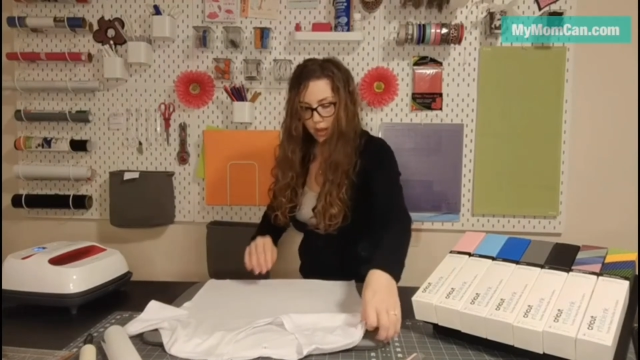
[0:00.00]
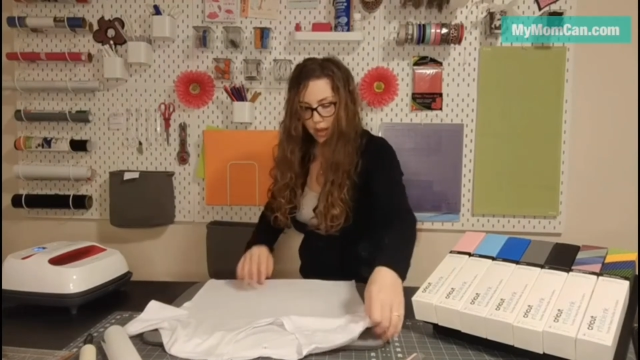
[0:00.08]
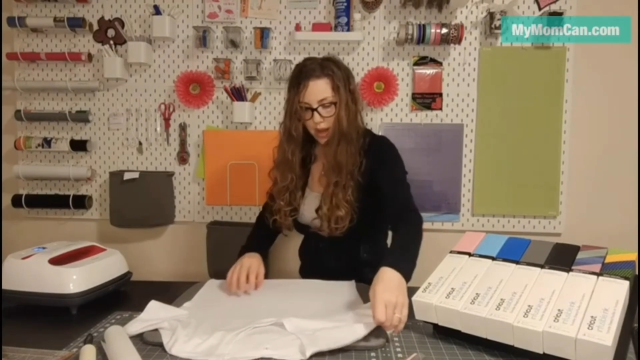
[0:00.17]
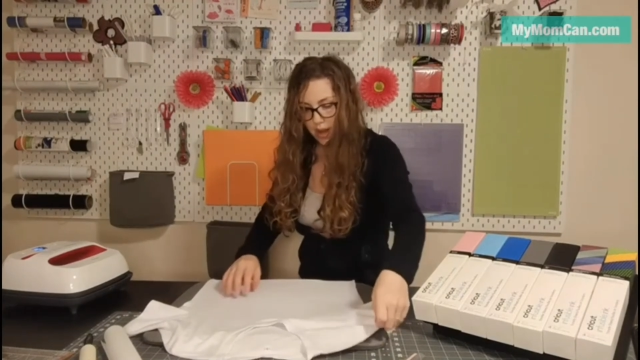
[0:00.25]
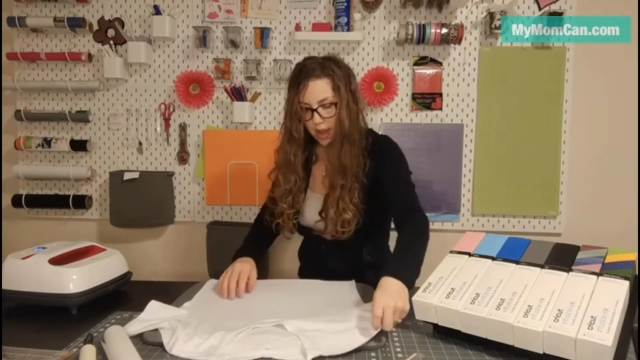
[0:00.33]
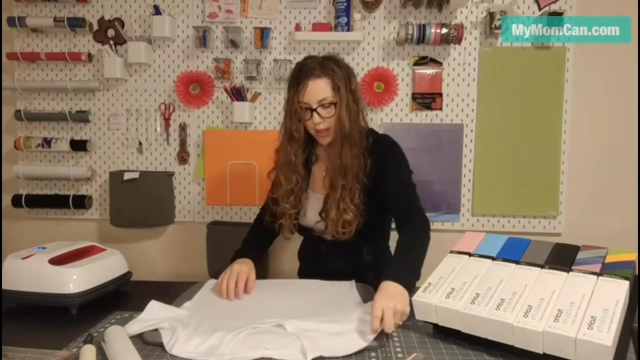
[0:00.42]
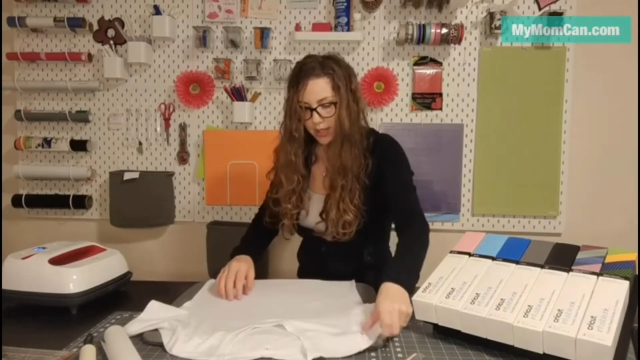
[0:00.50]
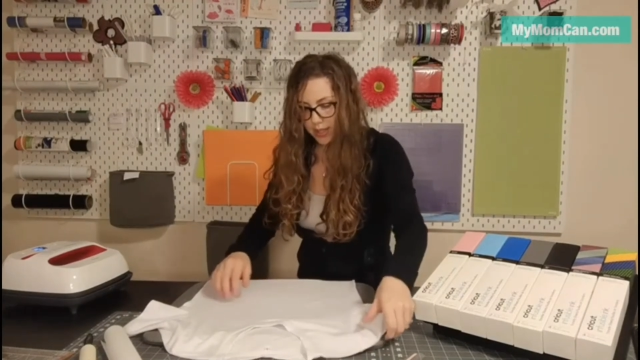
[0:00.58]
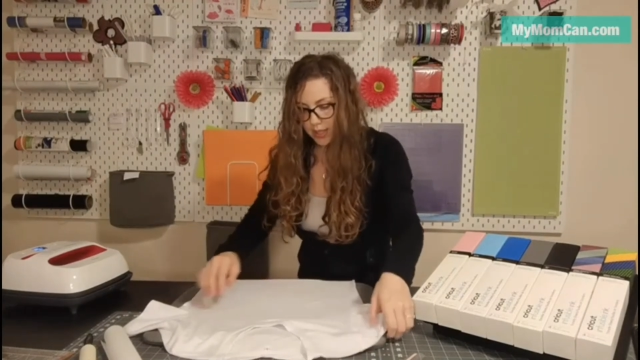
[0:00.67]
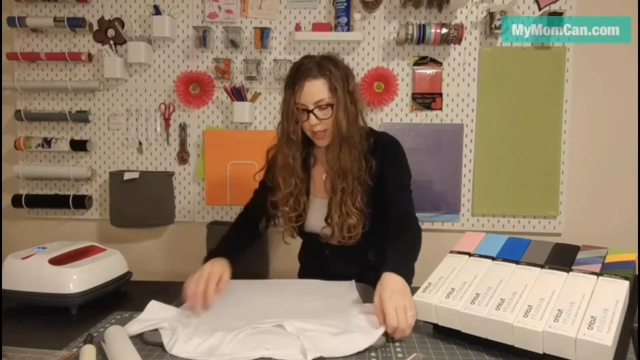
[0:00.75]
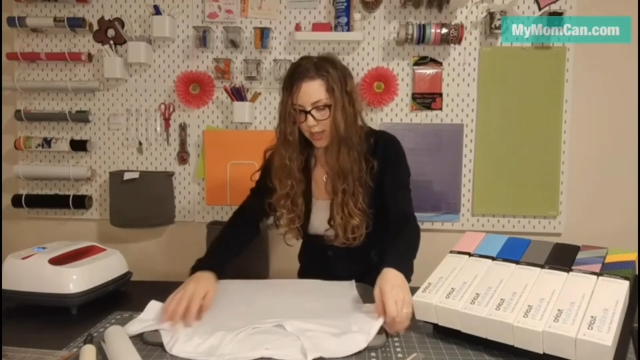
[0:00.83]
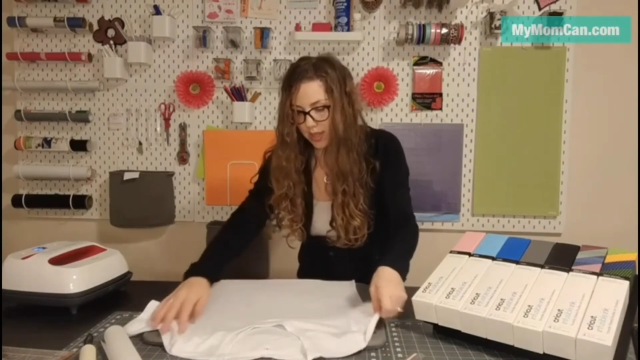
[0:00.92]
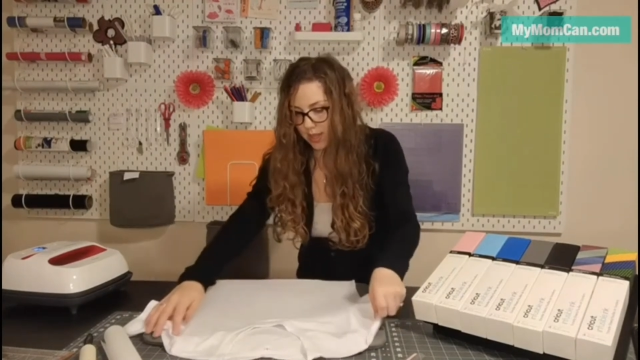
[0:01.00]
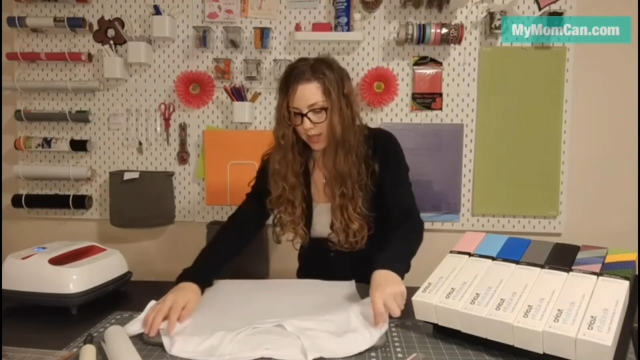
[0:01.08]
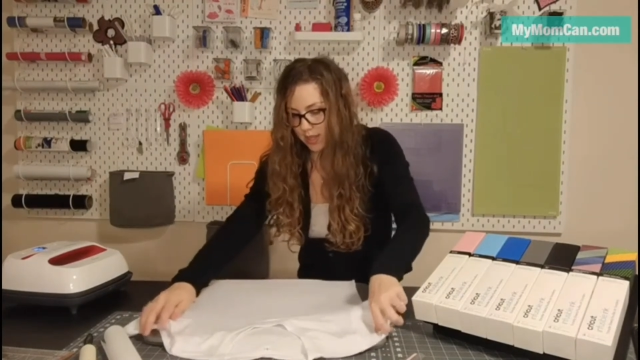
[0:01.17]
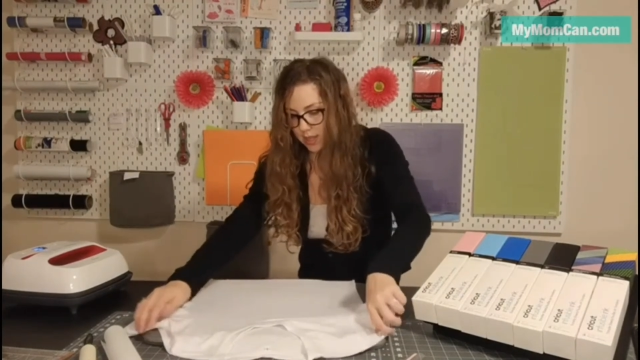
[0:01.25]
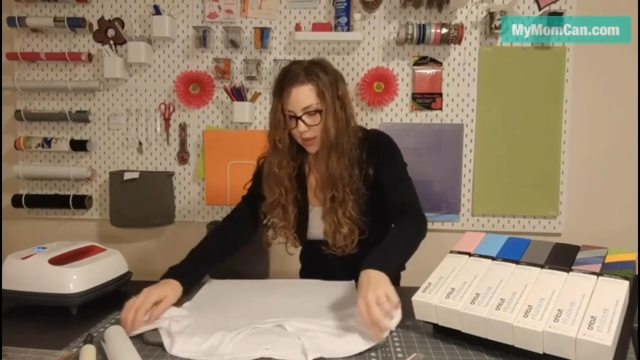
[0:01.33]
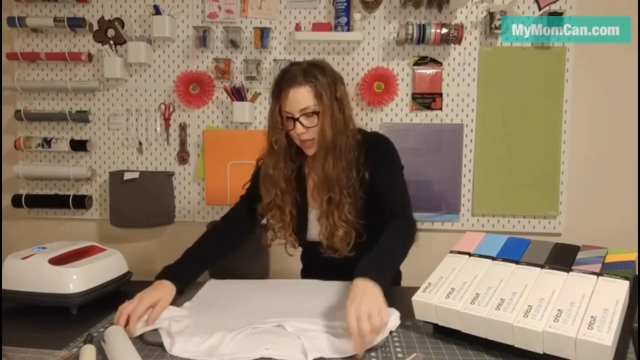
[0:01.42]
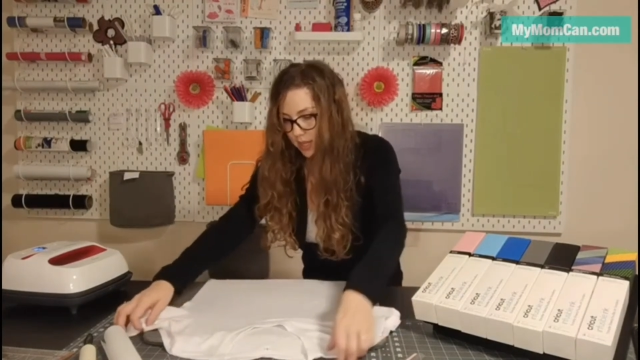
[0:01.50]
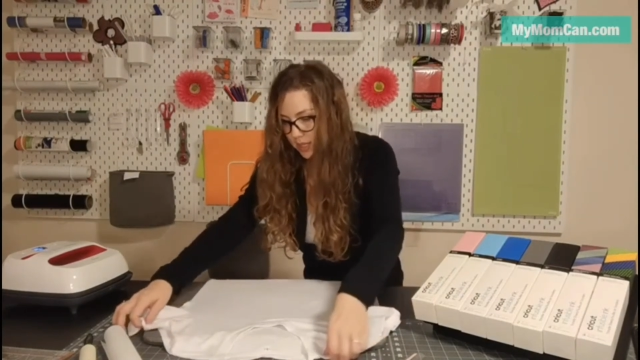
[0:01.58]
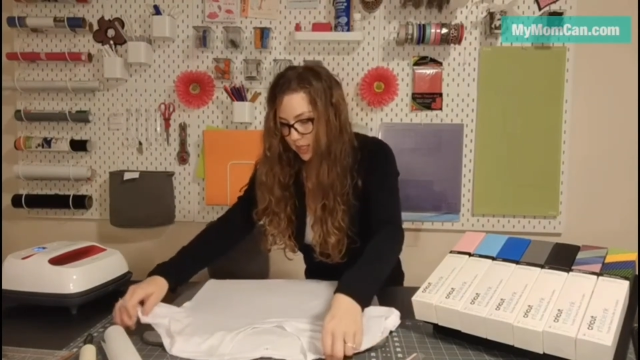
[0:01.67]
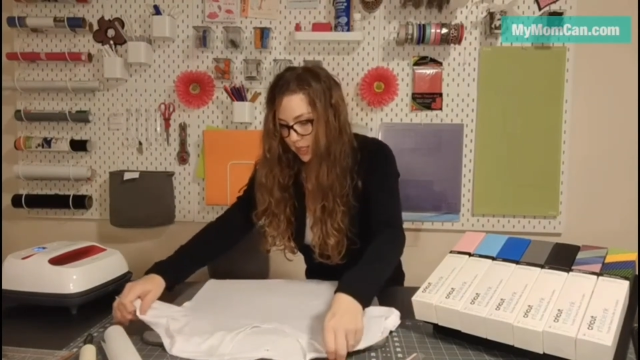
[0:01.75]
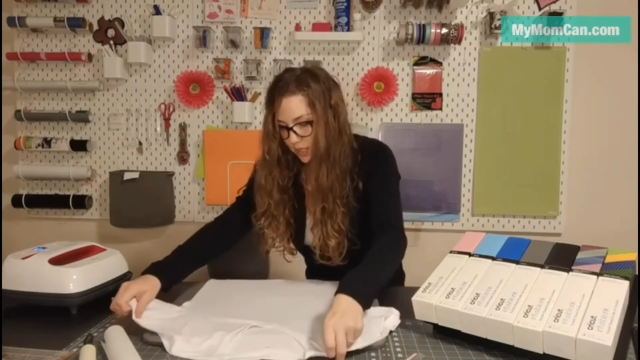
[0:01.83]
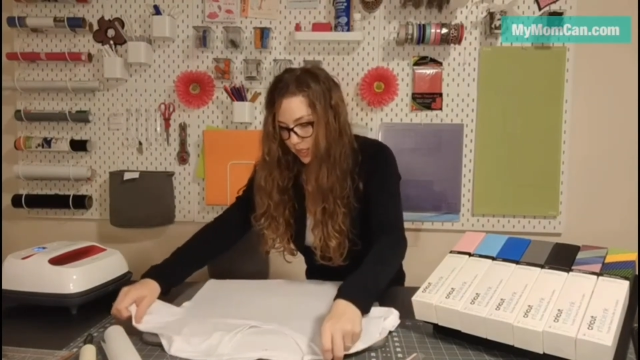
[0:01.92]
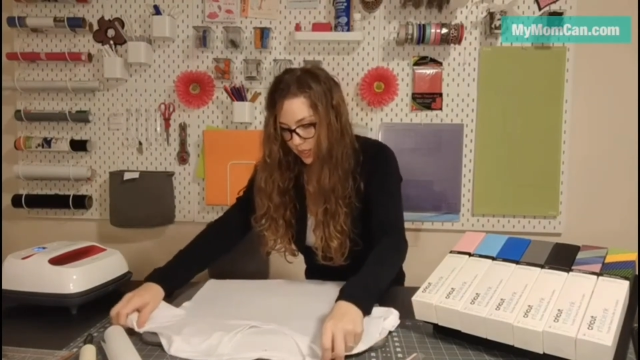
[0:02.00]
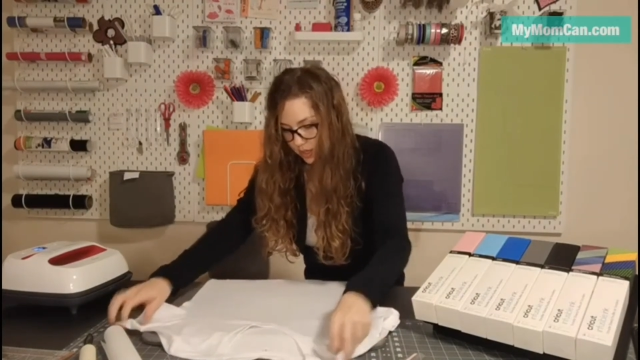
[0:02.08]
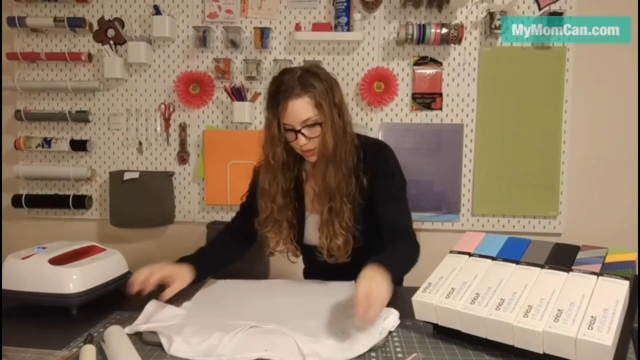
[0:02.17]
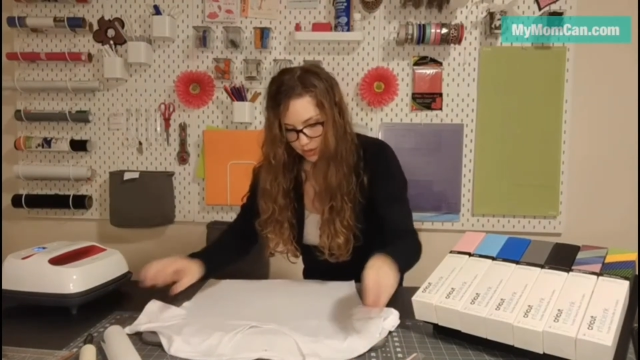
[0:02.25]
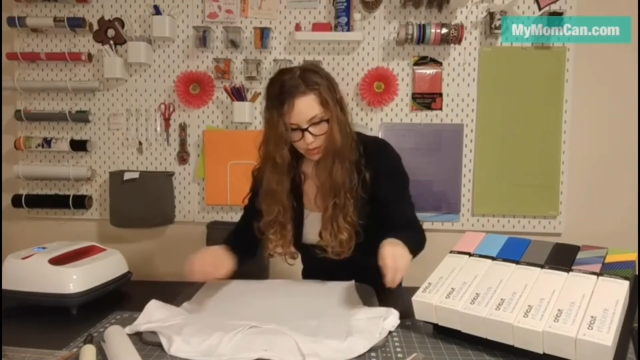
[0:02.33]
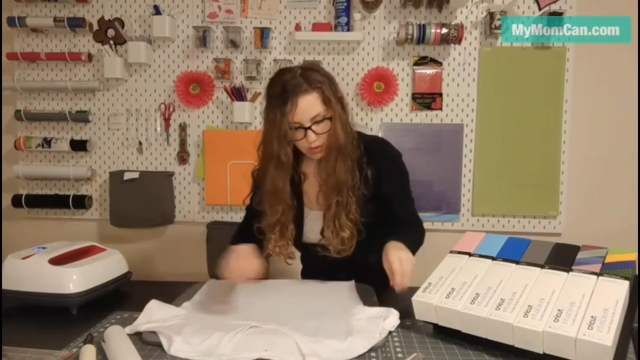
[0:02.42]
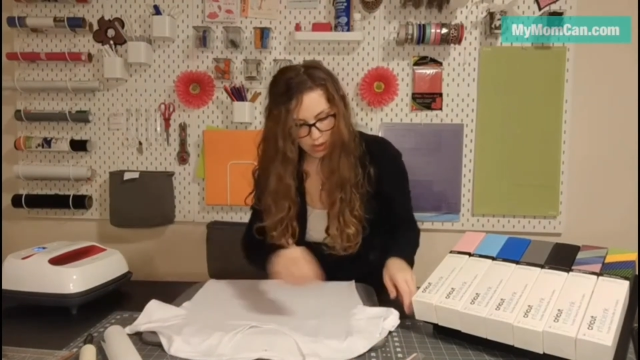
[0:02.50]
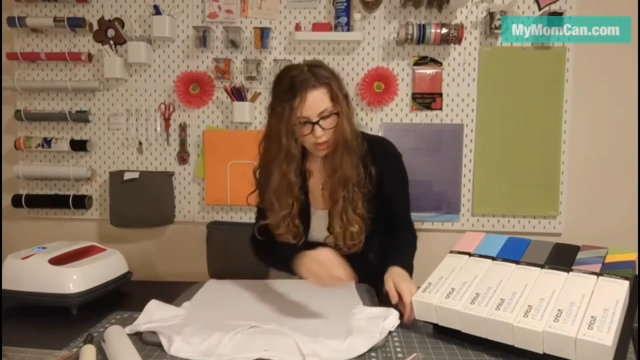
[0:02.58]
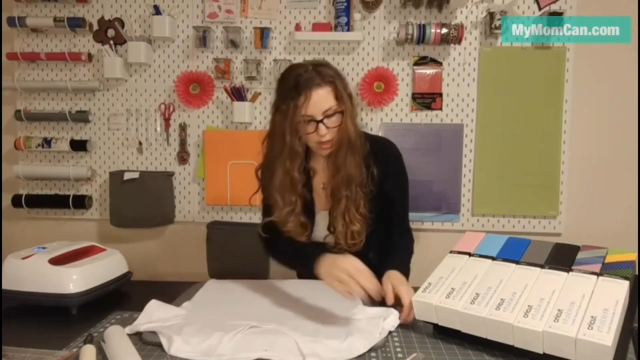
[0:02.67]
next thing that you need to do